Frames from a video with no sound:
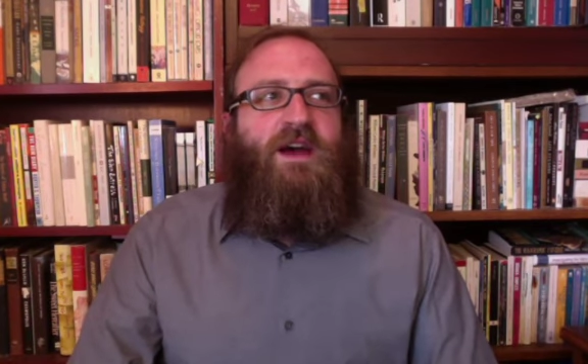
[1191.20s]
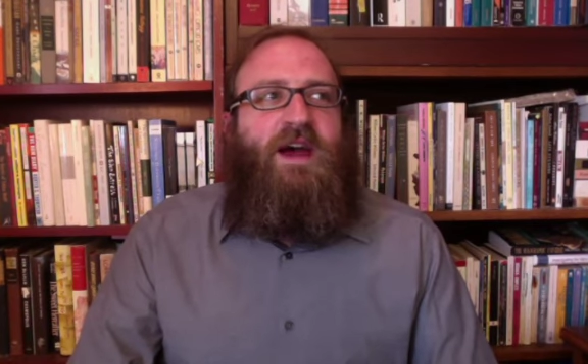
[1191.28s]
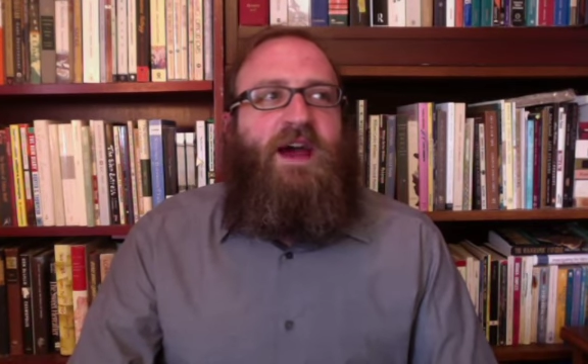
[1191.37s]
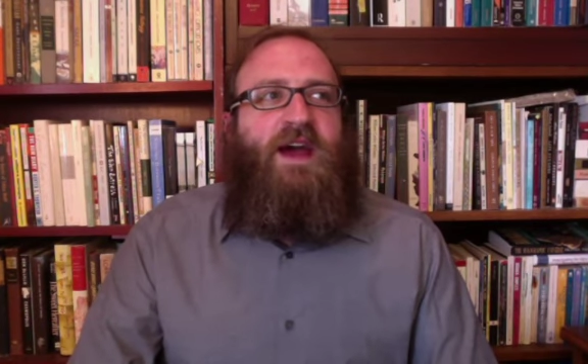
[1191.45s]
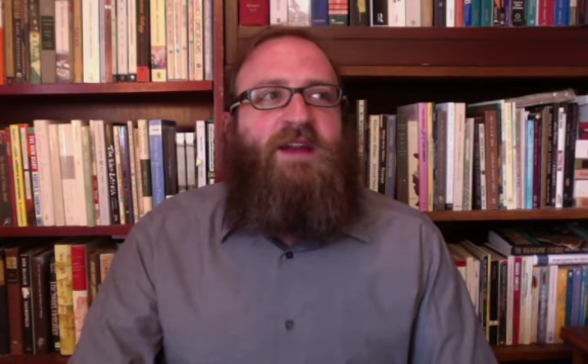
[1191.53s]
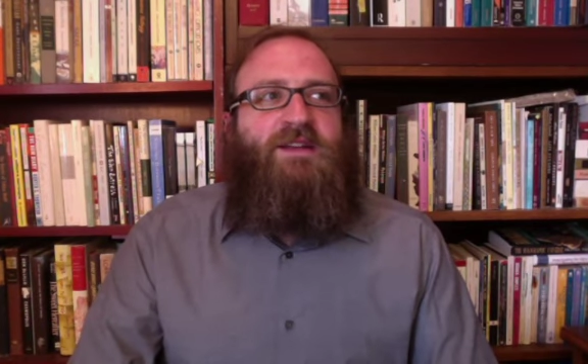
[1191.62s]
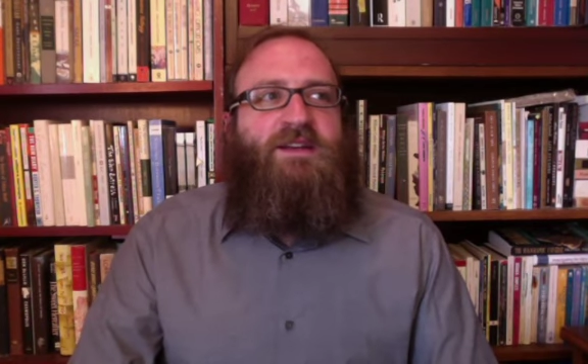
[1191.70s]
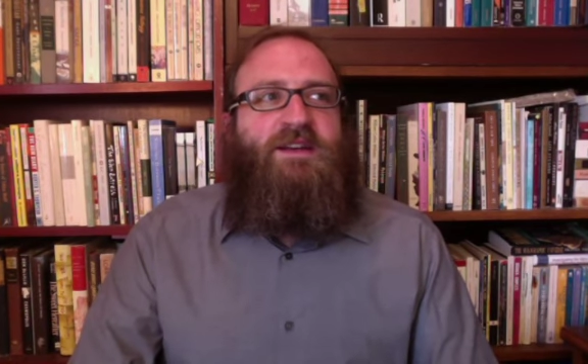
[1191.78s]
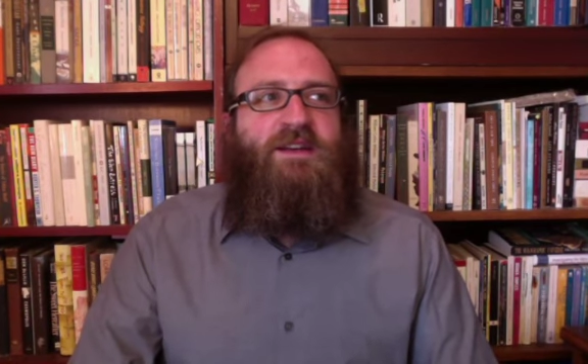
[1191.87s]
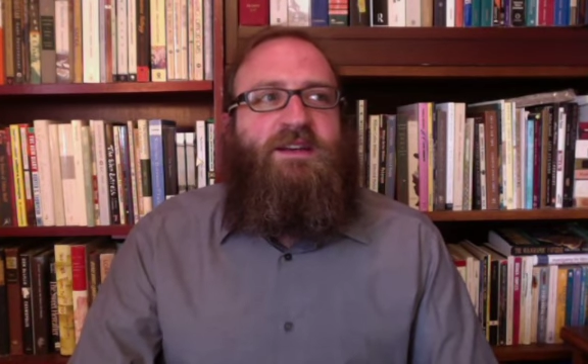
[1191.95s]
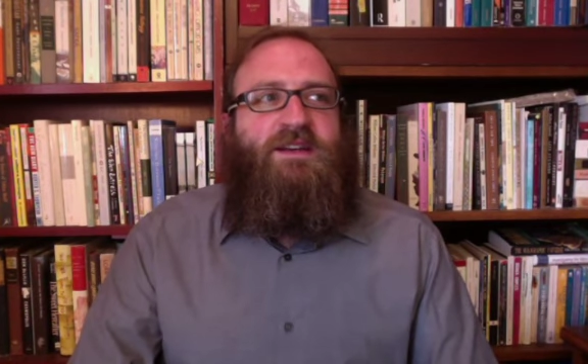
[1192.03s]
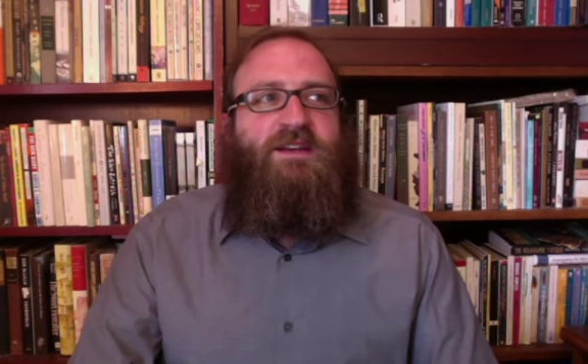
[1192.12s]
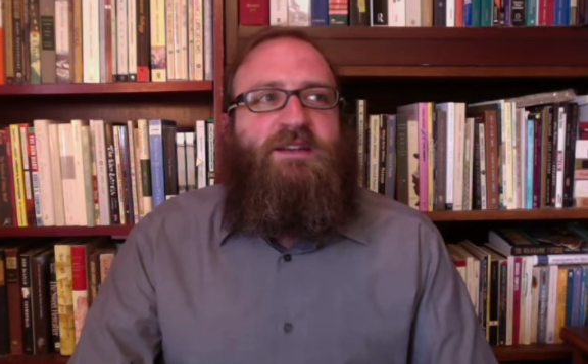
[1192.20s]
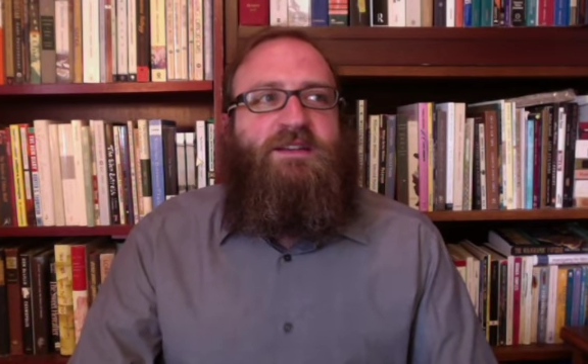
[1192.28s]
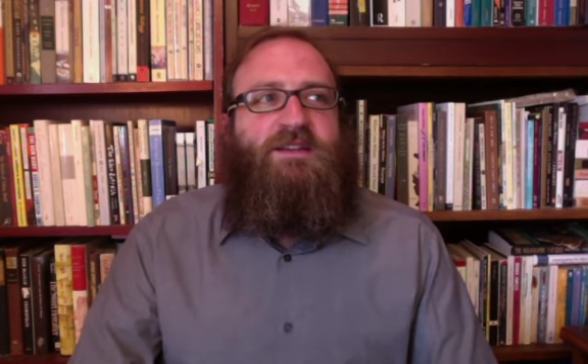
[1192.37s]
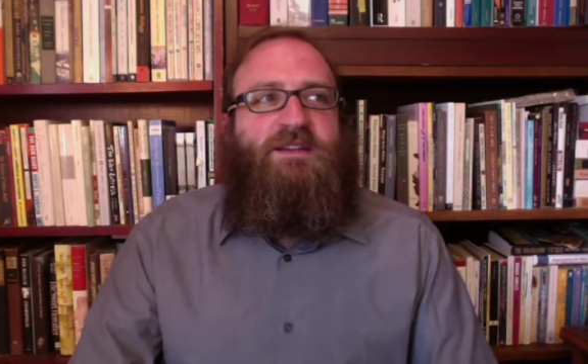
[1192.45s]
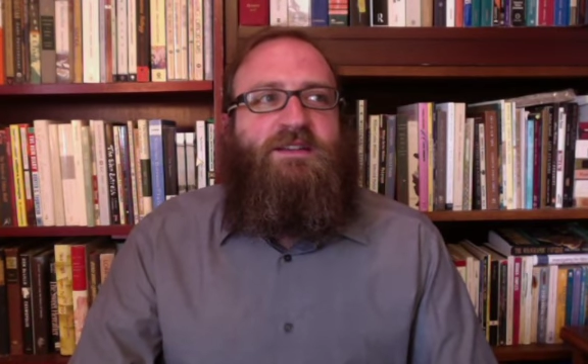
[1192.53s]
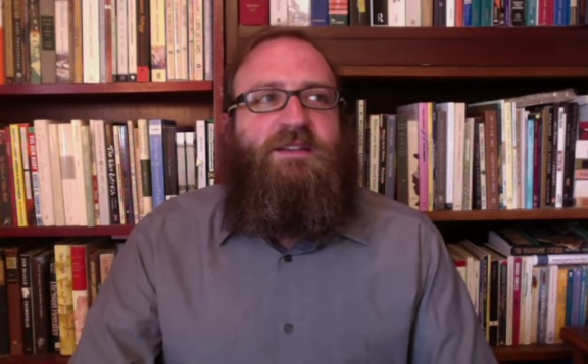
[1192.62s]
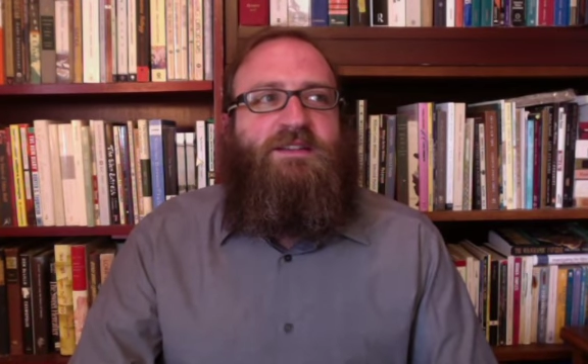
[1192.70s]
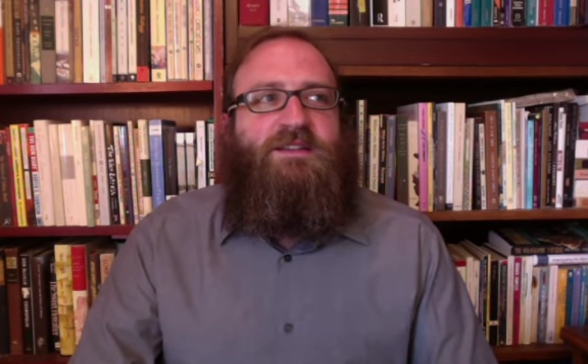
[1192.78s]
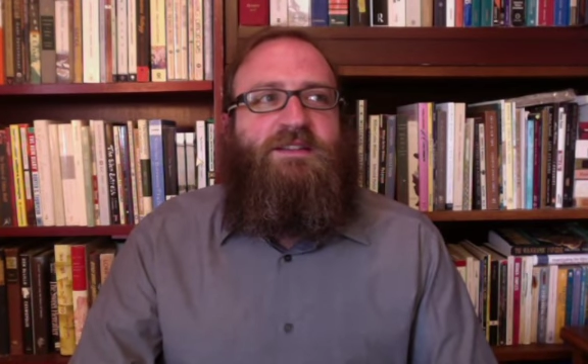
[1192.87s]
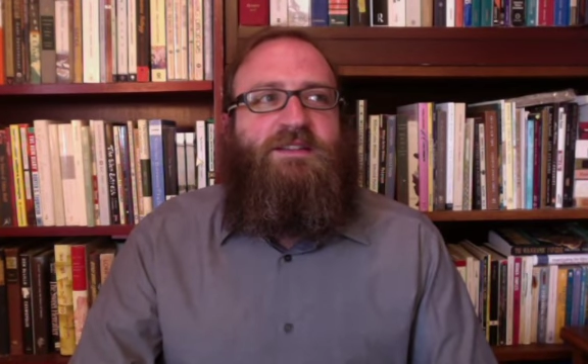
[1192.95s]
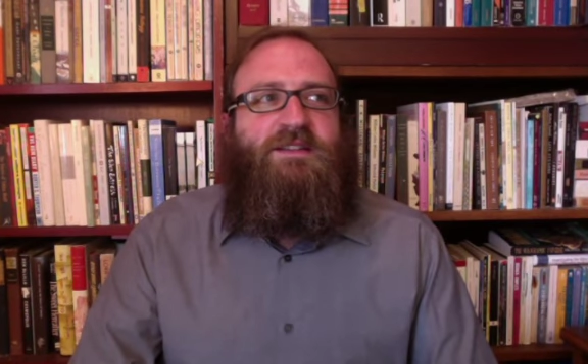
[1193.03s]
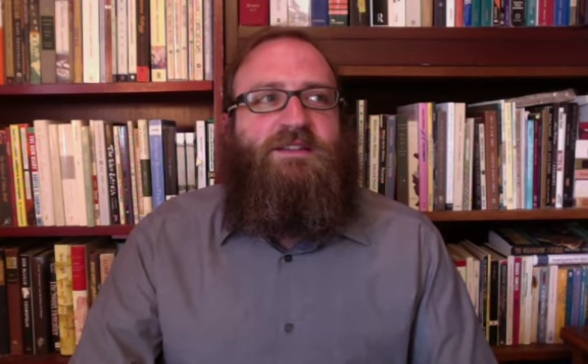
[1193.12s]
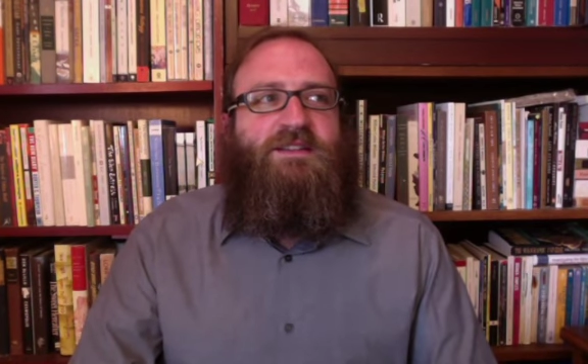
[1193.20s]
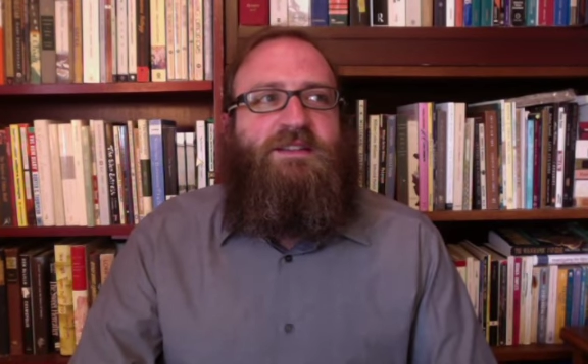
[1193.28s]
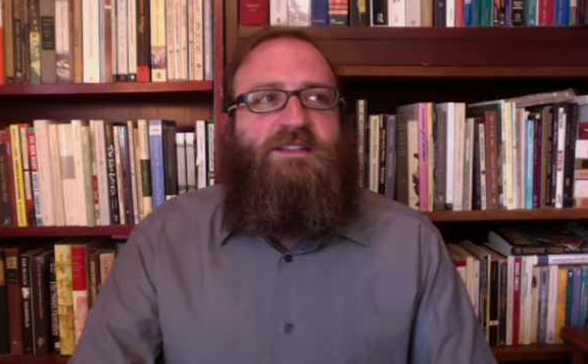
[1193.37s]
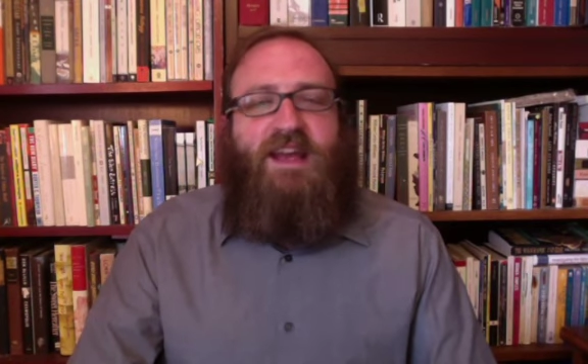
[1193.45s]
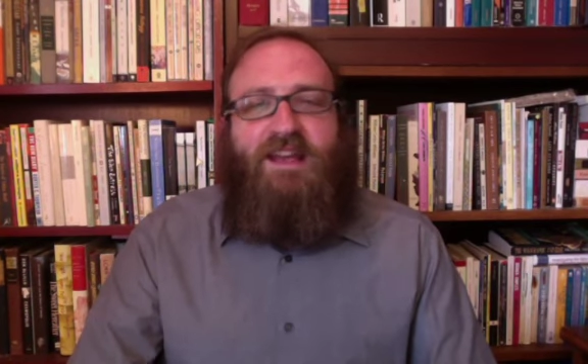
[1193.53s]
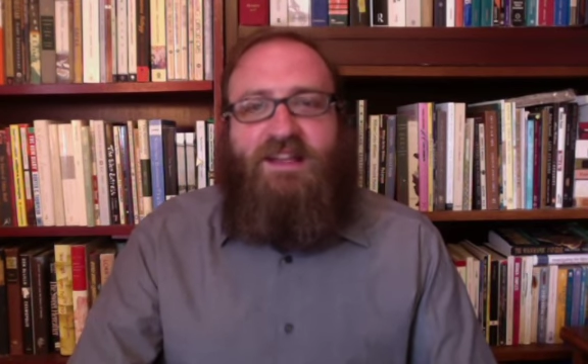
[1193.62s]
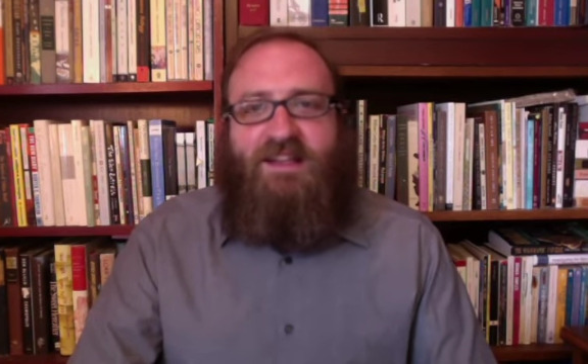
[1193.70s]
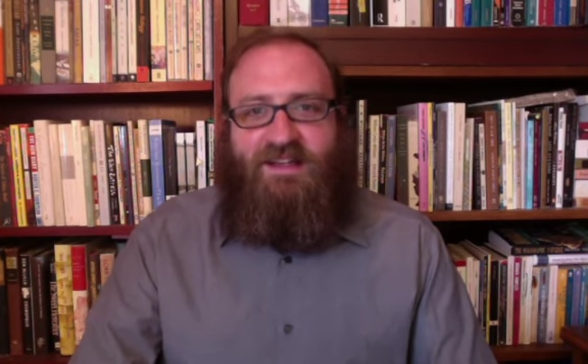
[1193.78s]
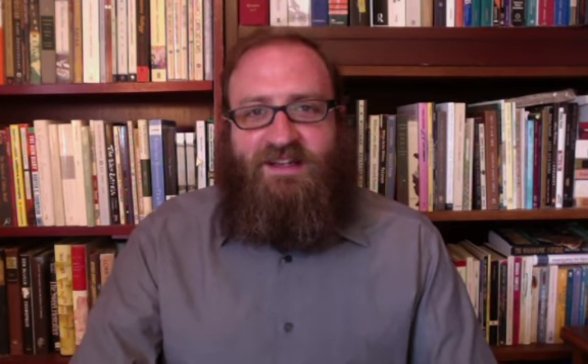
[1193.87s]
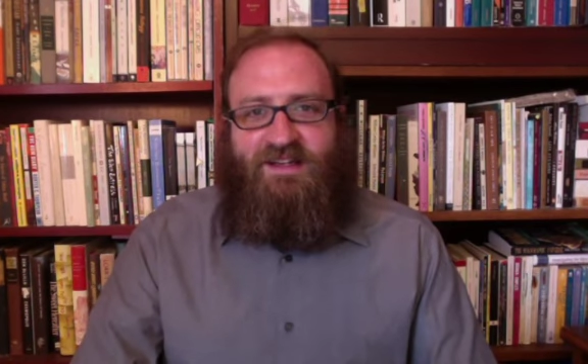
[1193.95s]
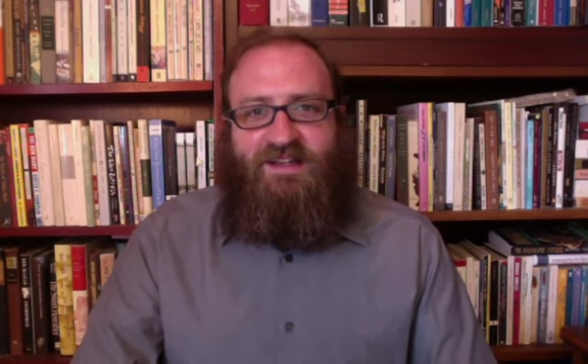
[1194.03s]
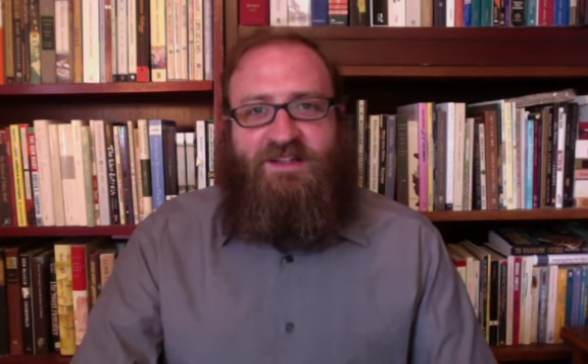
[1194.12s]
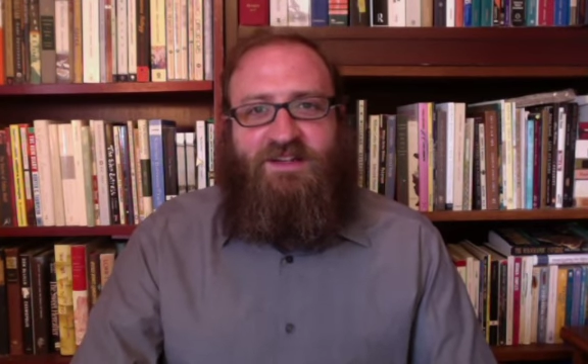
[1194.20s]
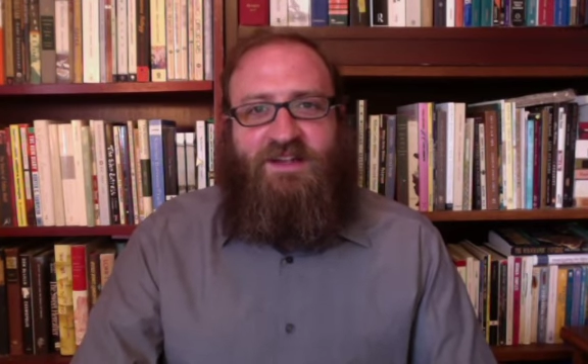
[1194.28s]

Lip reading: And secondly,